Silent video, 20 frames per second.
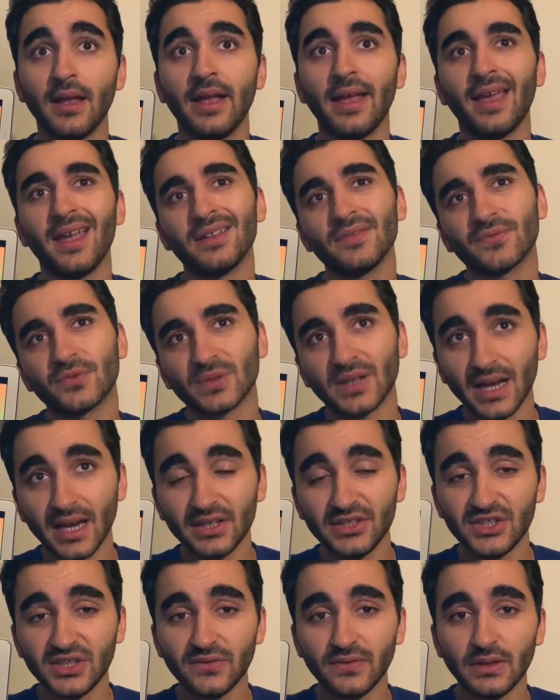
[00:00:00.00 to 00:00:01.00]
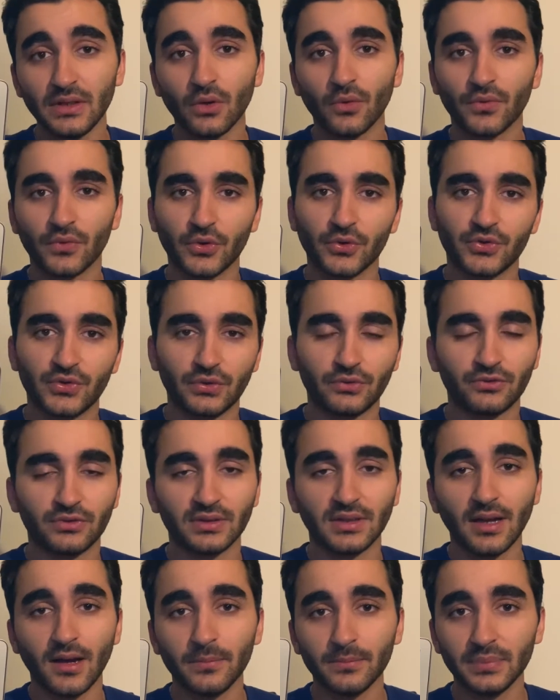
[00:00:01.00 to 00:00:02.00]
And for IGV, of course, you need the
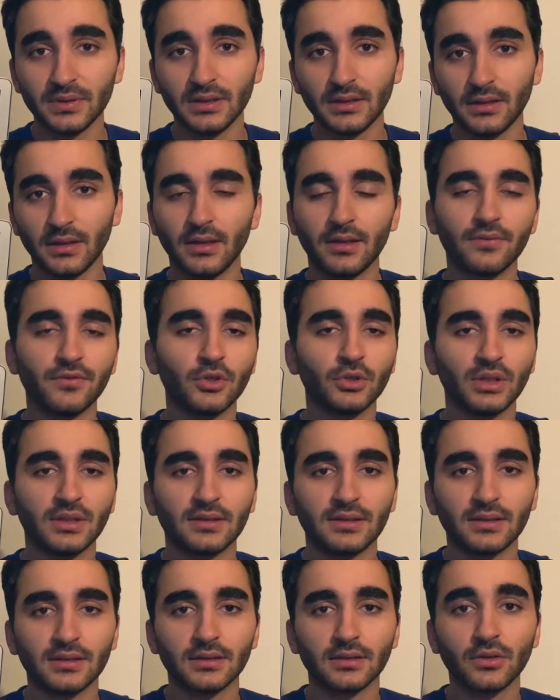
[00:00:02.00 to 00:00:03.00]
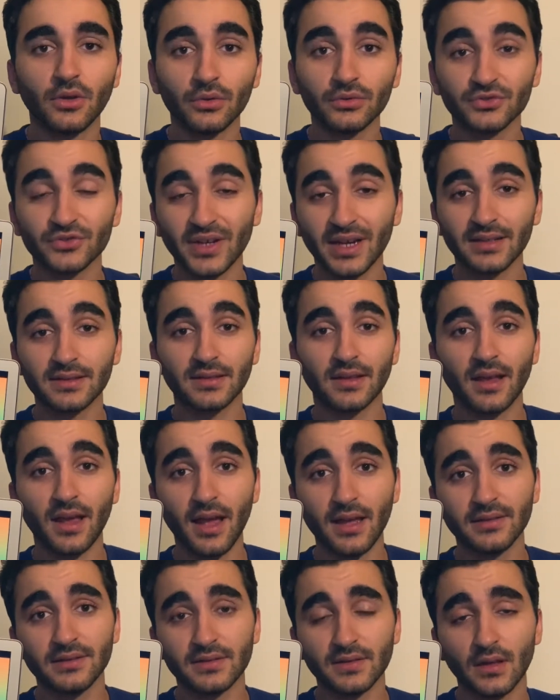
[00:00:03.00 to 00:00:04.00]
company, you need the contract,
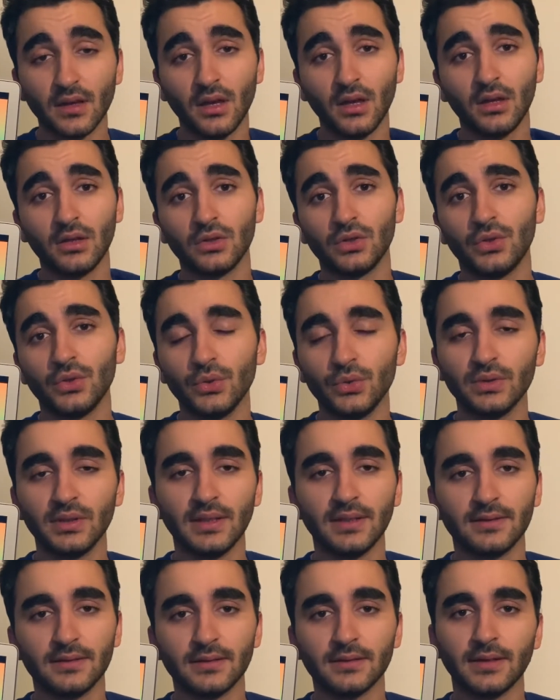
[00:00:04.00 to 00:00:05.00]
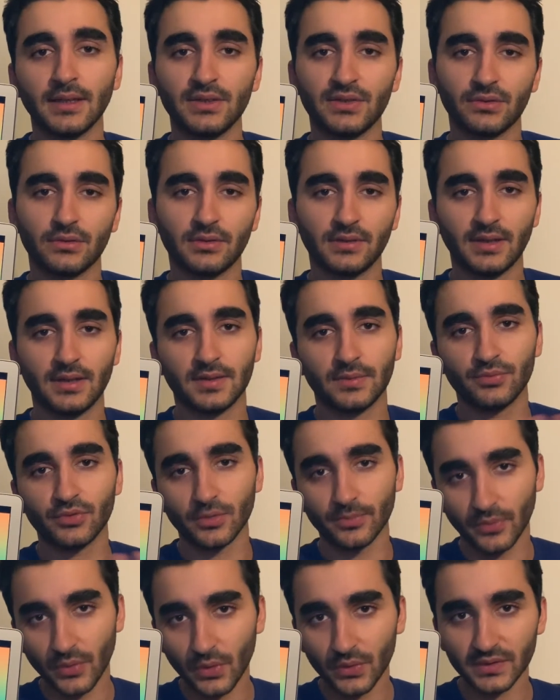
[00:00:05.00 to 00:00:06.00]
and you need the national sales
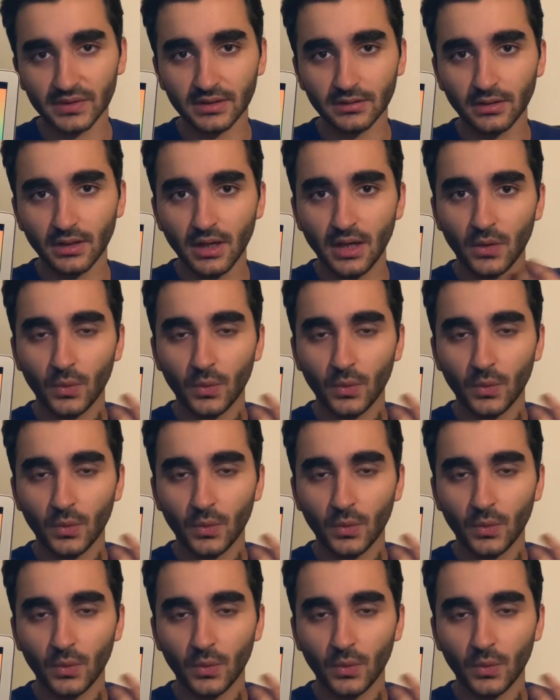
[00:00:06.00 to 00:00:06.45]
proposal,